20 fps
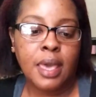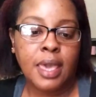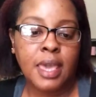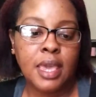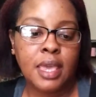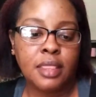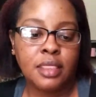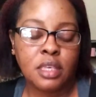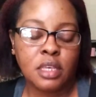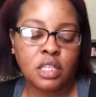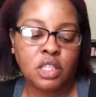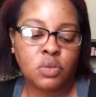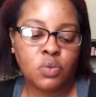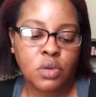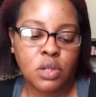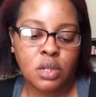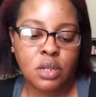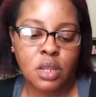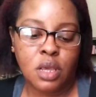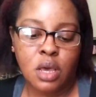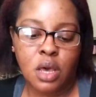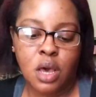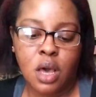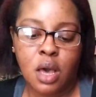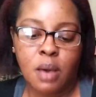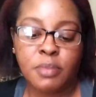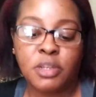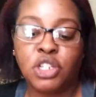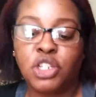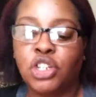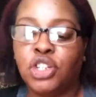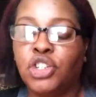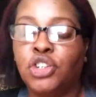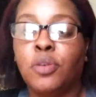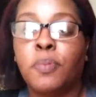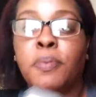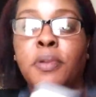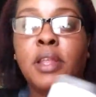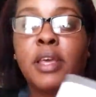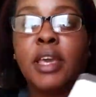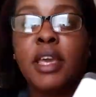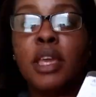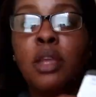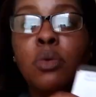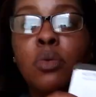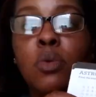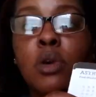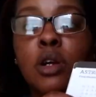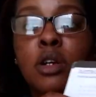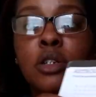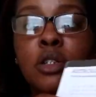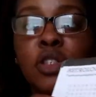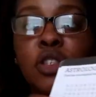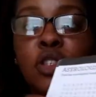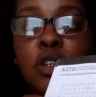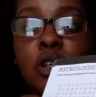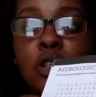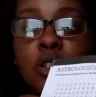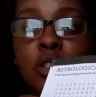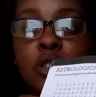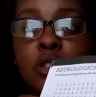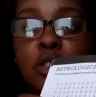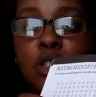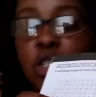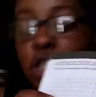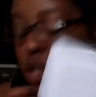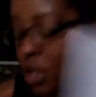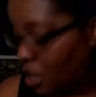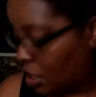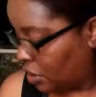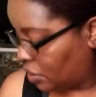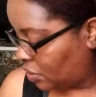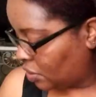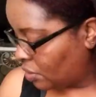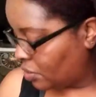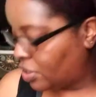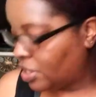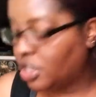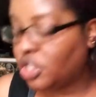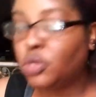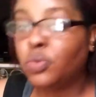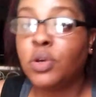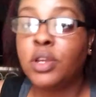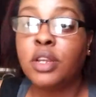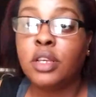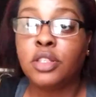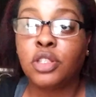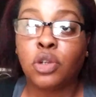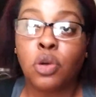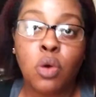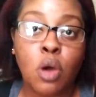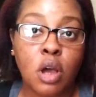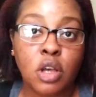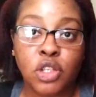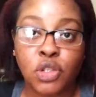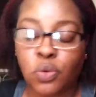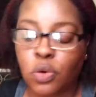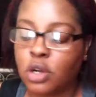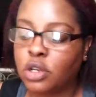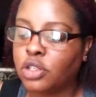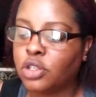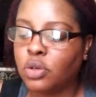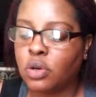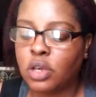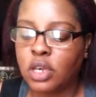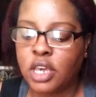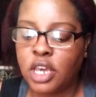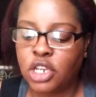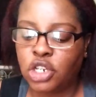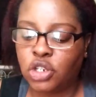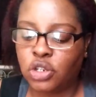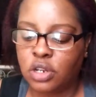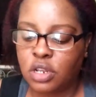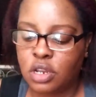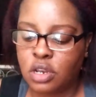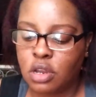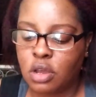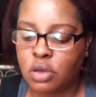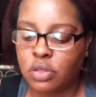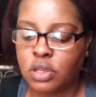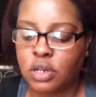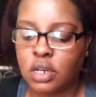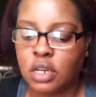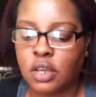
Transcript: And this one um, it's just your plain word search. So this one is crossword. So in case you didn't know the